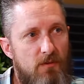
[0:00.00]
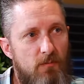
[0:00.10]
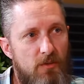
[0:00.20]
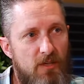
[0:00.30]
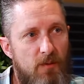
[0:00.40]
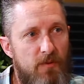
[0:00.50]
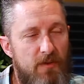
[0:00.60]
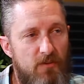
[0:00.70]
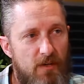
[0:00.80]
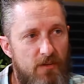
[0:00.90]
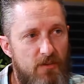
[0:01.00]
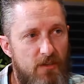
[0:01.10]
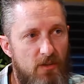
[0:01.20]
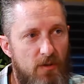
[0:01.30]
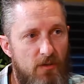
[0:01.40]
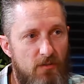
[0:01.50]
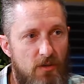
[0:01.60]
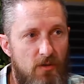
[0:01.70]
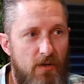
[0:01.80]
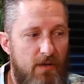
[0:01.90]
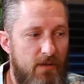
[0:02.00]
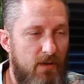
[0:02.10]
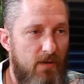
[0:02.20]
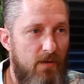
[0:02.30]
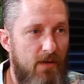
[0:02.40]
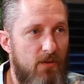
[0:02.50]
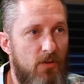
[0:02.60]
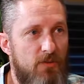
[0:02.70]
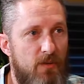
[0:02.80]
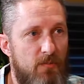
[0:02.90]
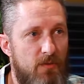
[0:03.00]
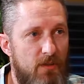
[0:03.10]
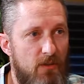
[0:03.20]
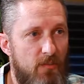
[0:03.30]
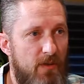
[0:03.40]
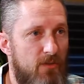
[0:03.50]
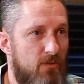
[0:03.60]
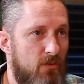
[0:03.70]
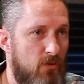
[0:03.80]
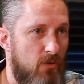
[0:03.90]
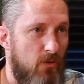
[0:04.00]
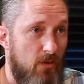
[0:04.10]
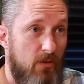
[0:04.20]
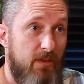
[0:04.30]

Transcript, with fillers: with companies. How did you hear about us? Oh, I uh, I looked you up in the yellow pages or Google.